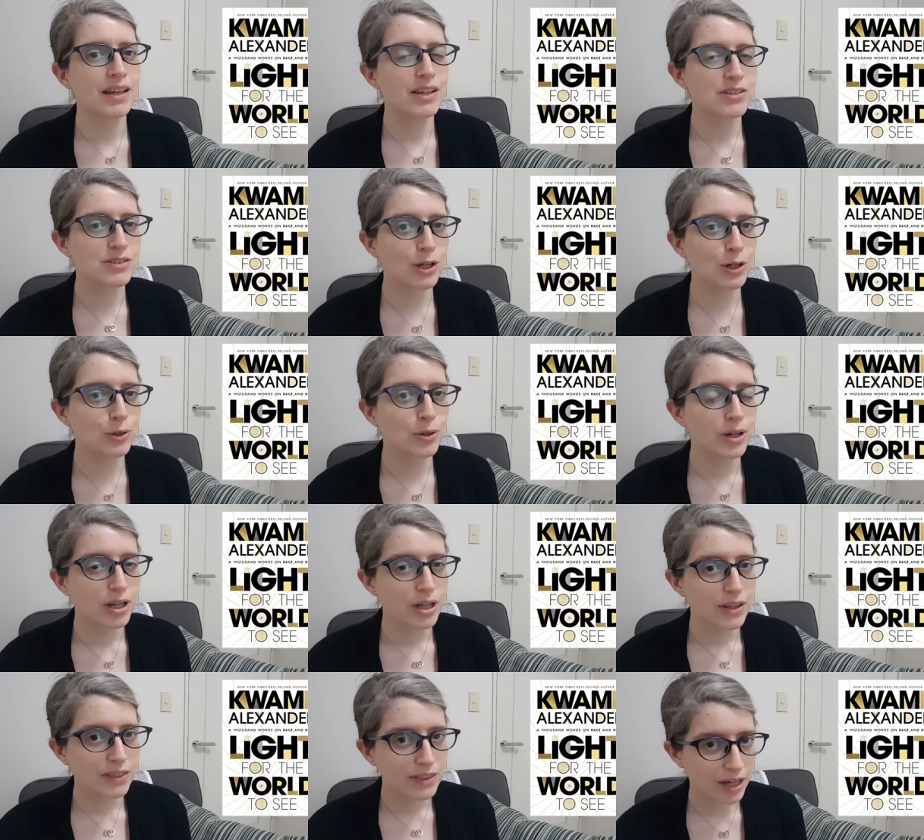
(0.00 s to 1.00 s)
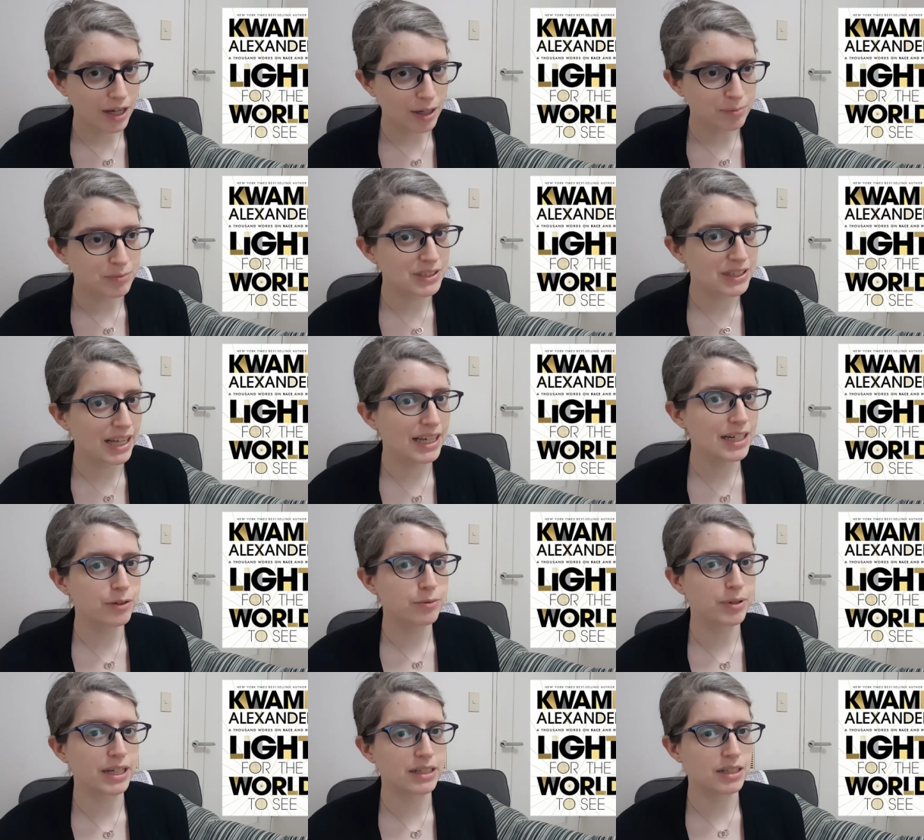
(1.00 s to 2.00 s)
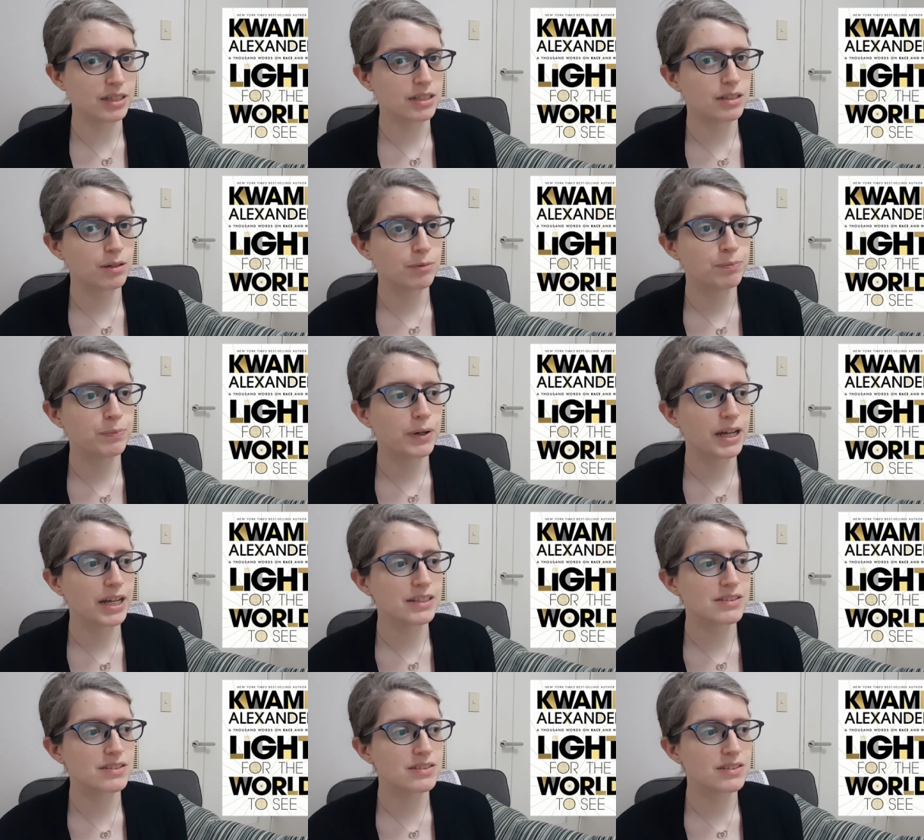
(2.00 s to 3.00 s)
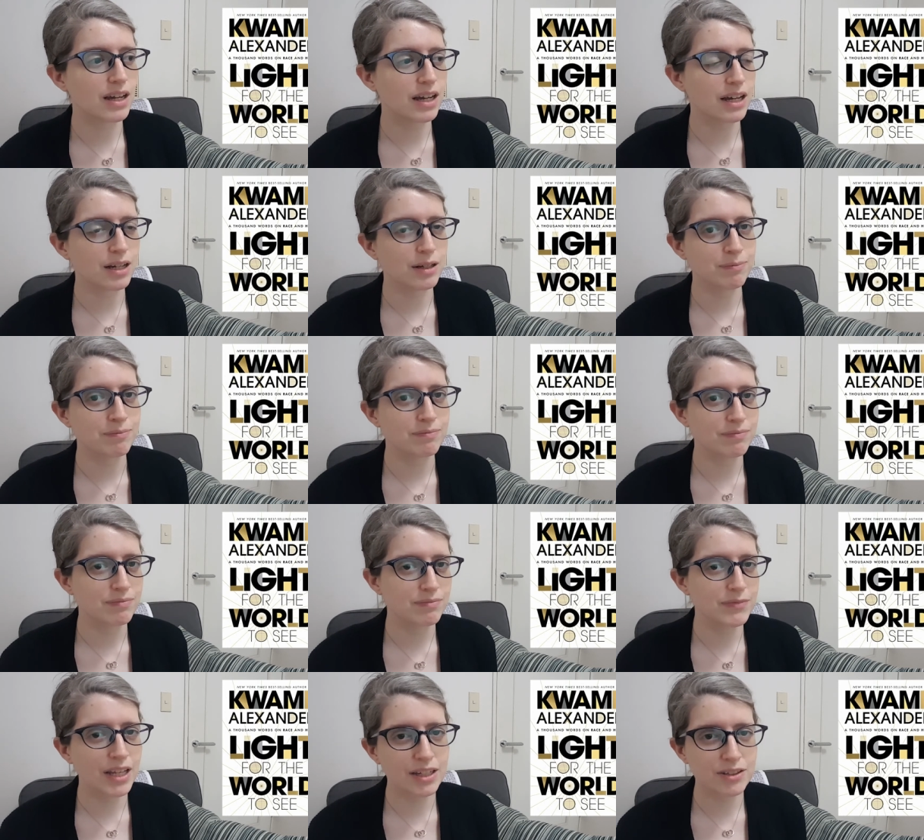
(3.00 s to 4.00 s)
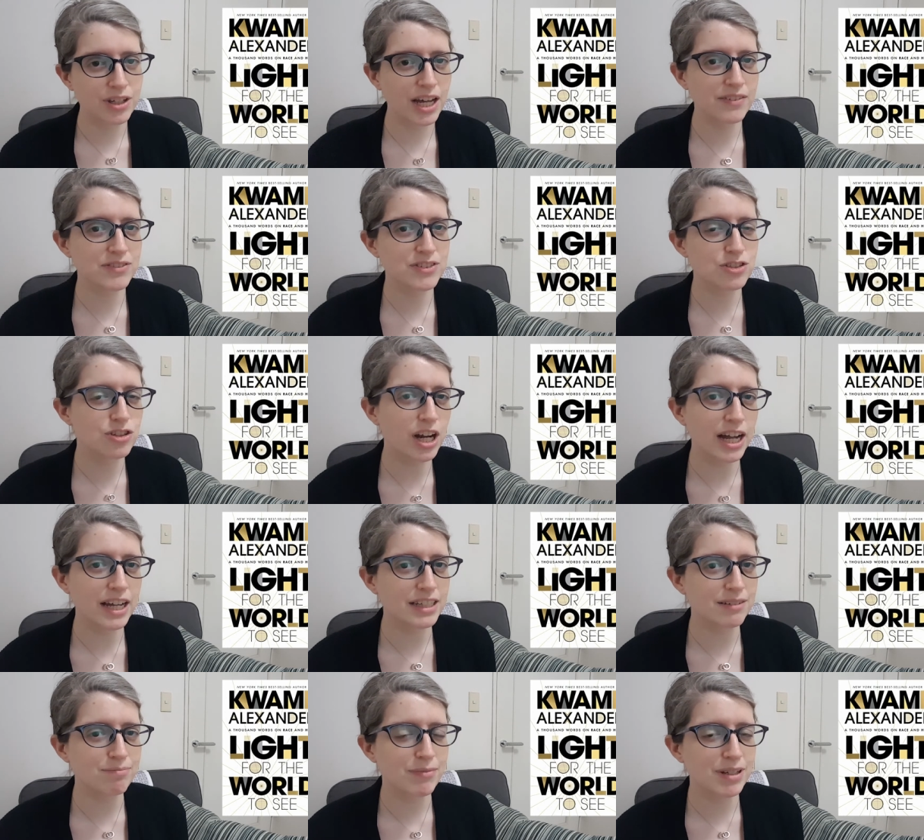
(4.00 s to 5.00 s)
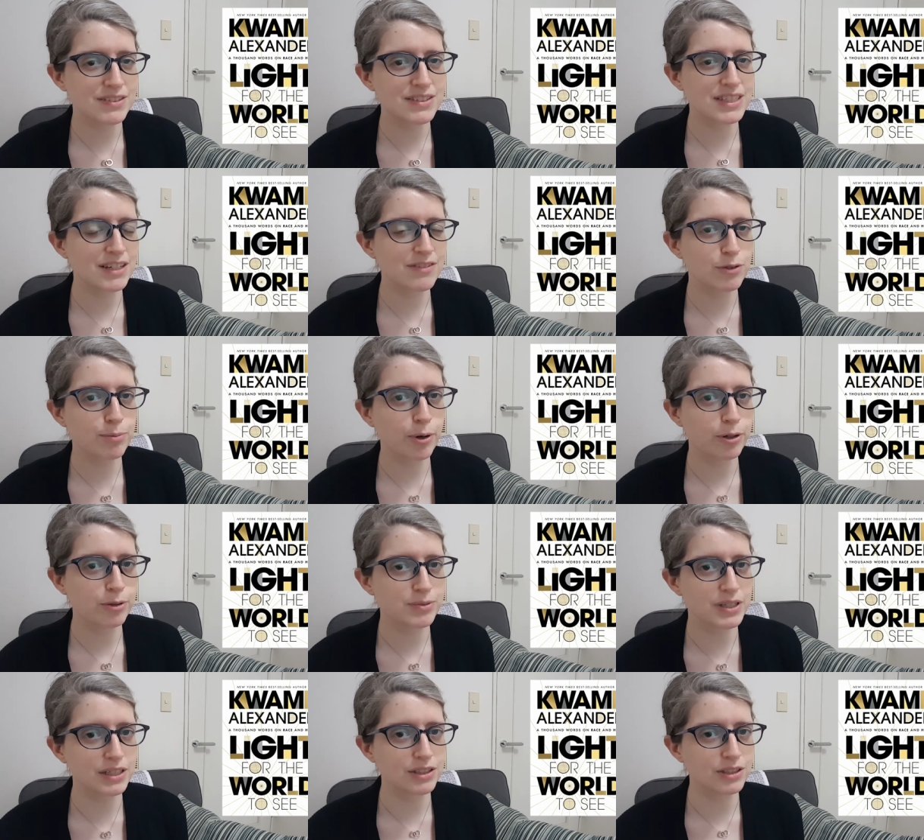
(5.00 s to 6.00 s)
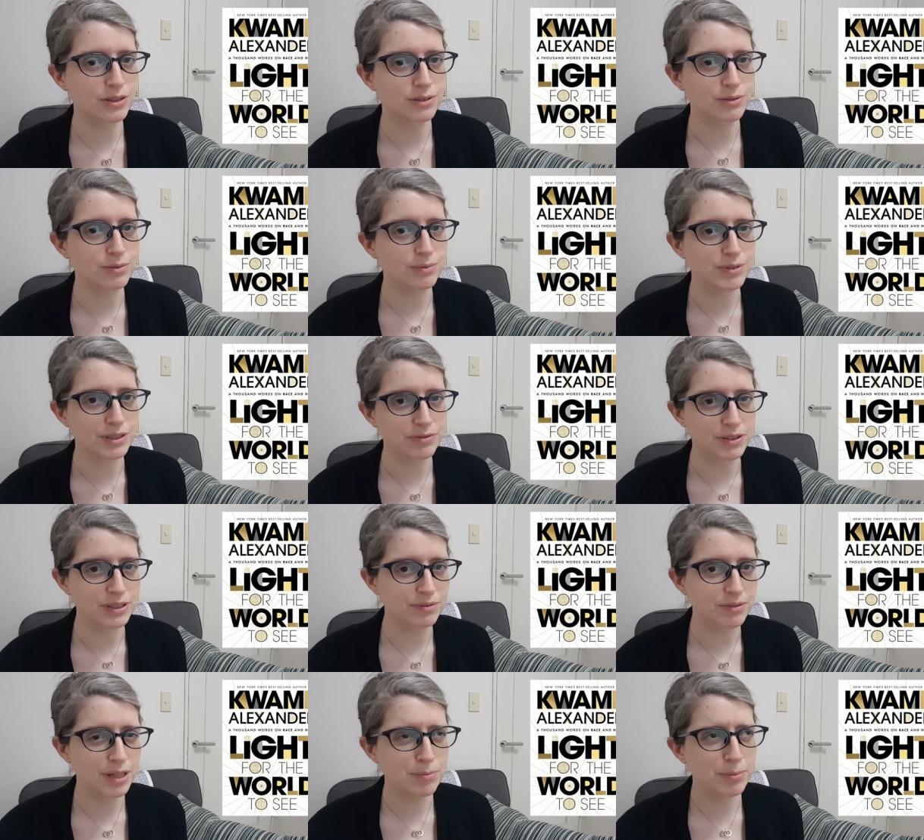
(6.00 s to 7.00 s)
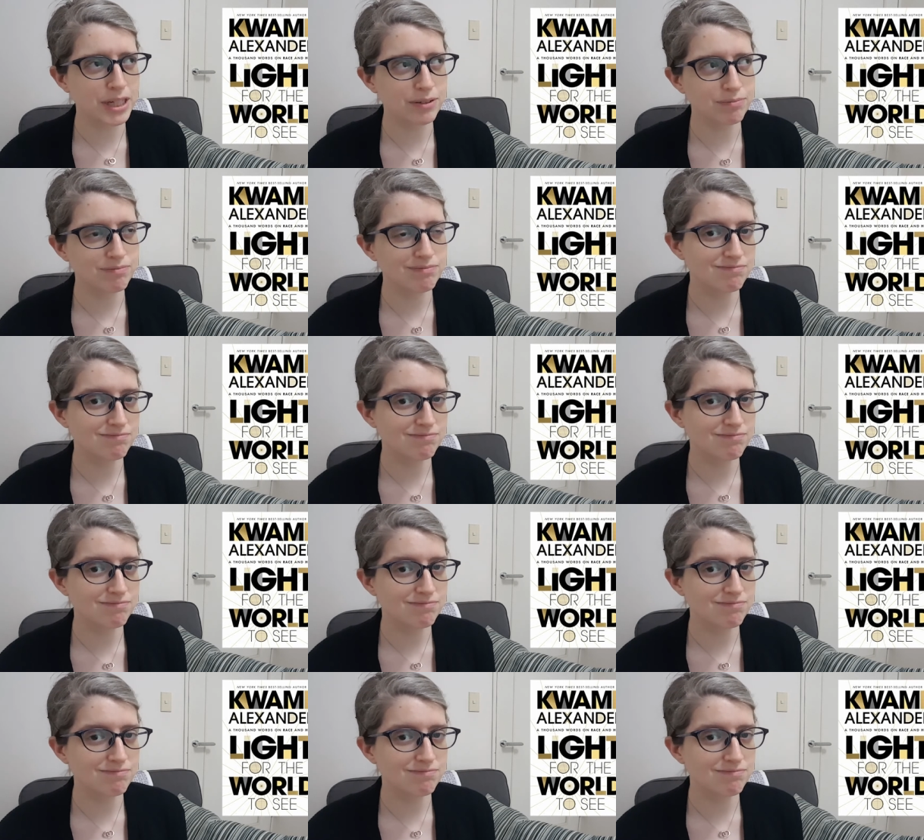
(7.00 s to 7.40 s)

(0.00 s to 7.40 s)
So um, glad I read it, but um, yeah, you'll have to try it and see if the poems hit you different. They might.